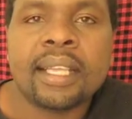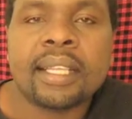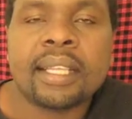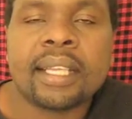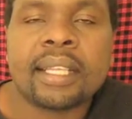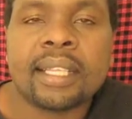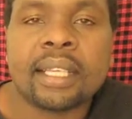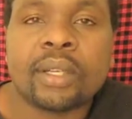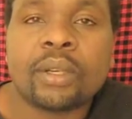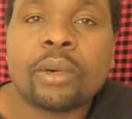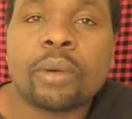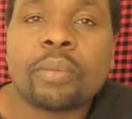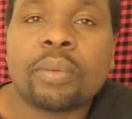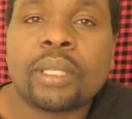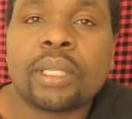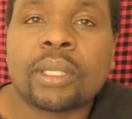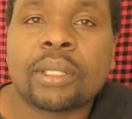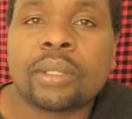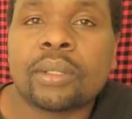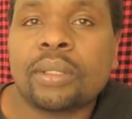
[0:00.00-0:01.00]
The group
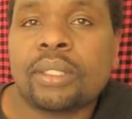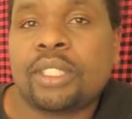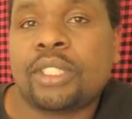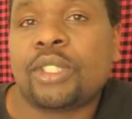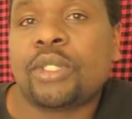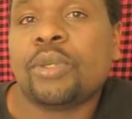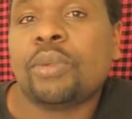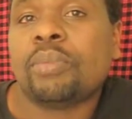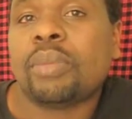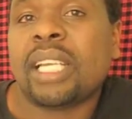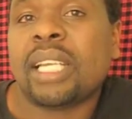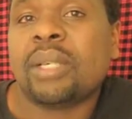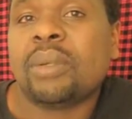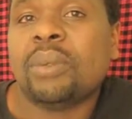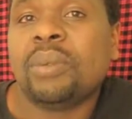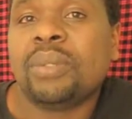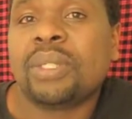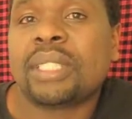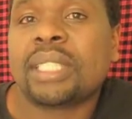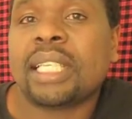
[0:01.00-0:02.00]
includes two men
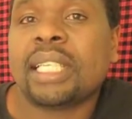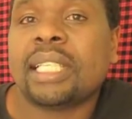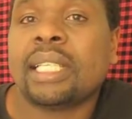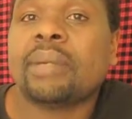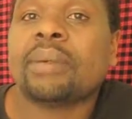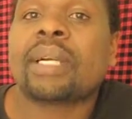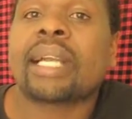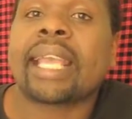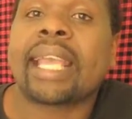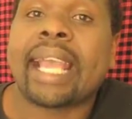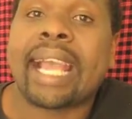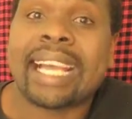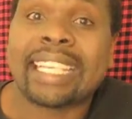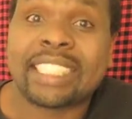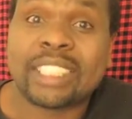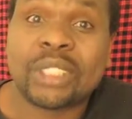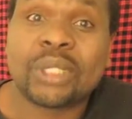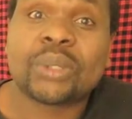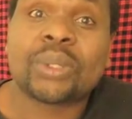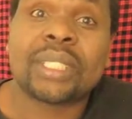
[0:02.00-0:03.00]
who say they were
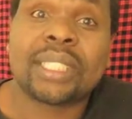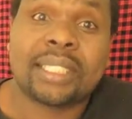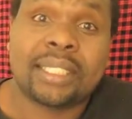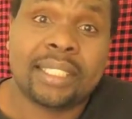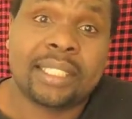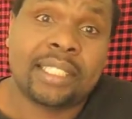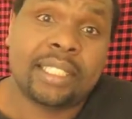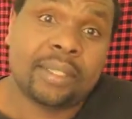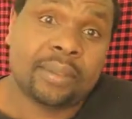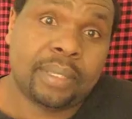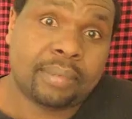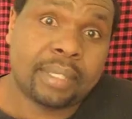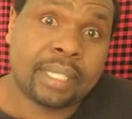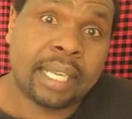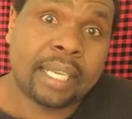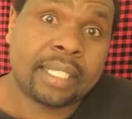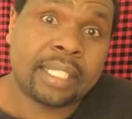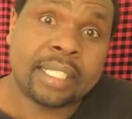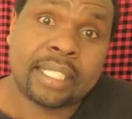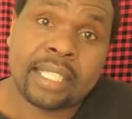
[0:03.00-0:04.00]
castrated during
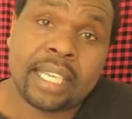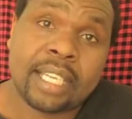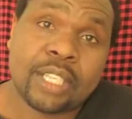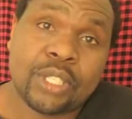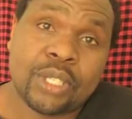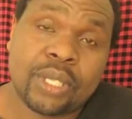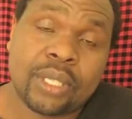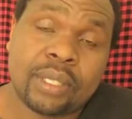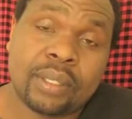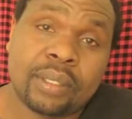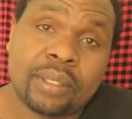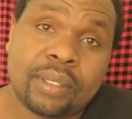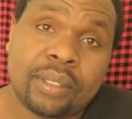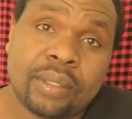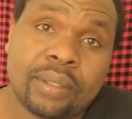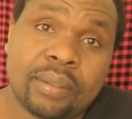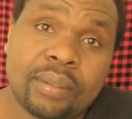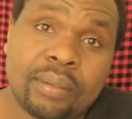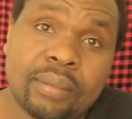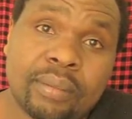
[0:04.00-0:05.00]
their detention.
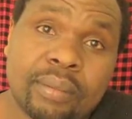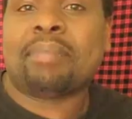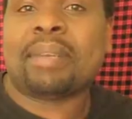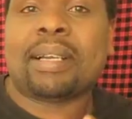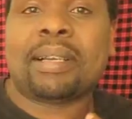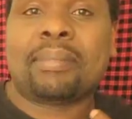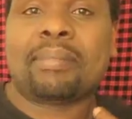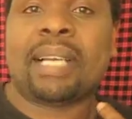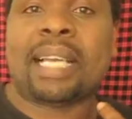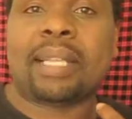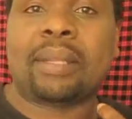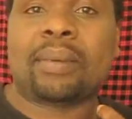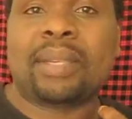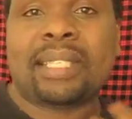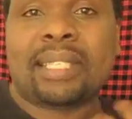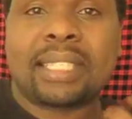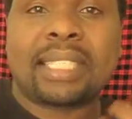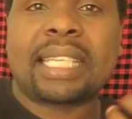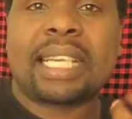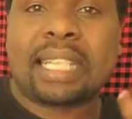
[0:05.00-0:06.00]
By the way,
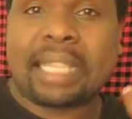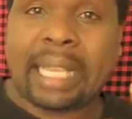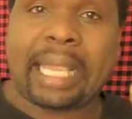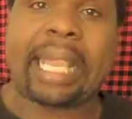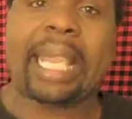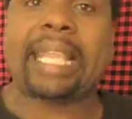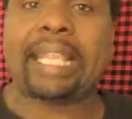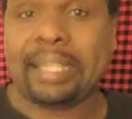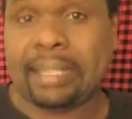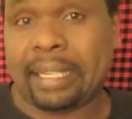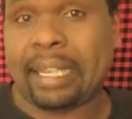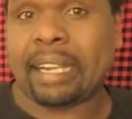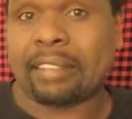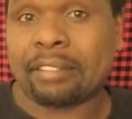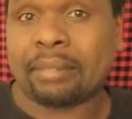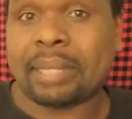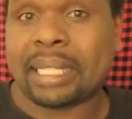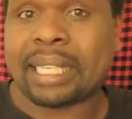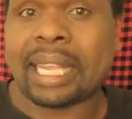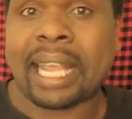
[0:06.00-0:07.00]
this is not a Kenyan
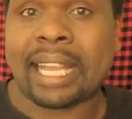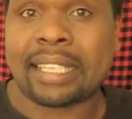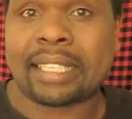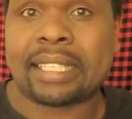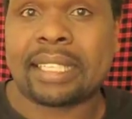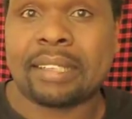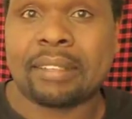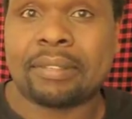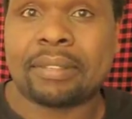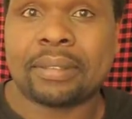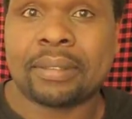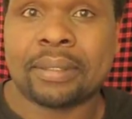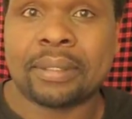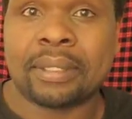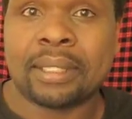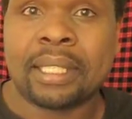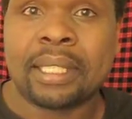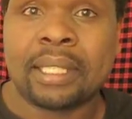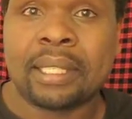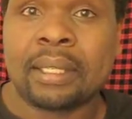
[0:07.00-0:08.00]
government asking
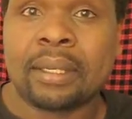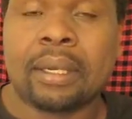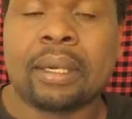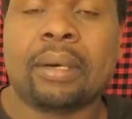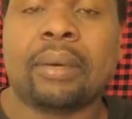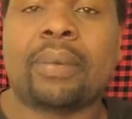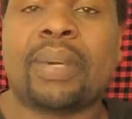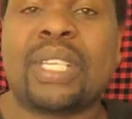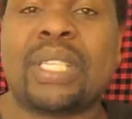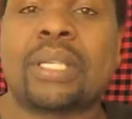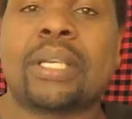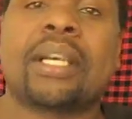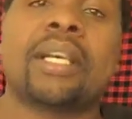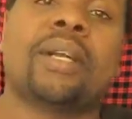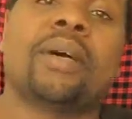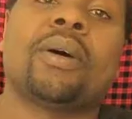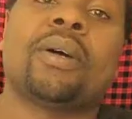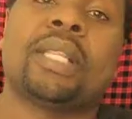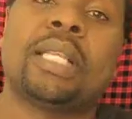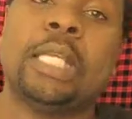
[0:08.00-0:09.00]
for or
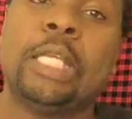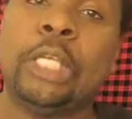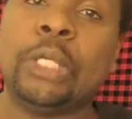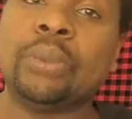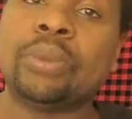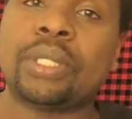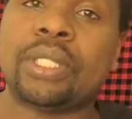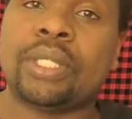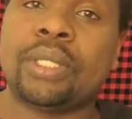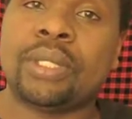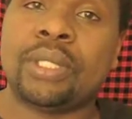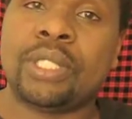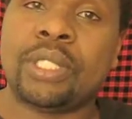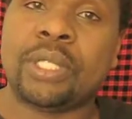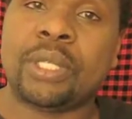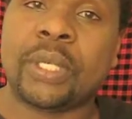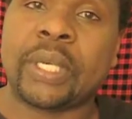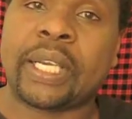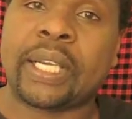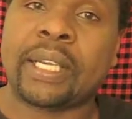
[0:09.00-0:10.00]
return all the loot you
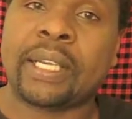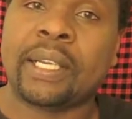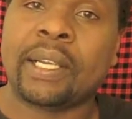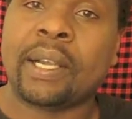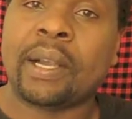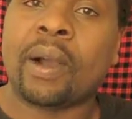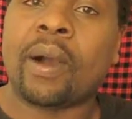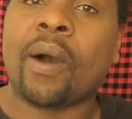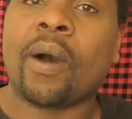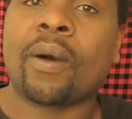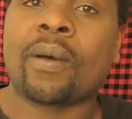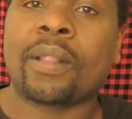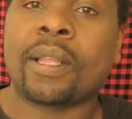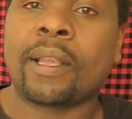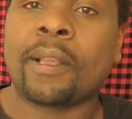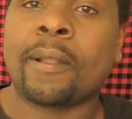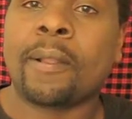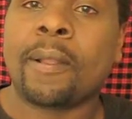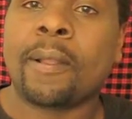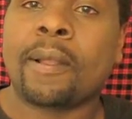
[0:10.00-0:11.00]
took, all the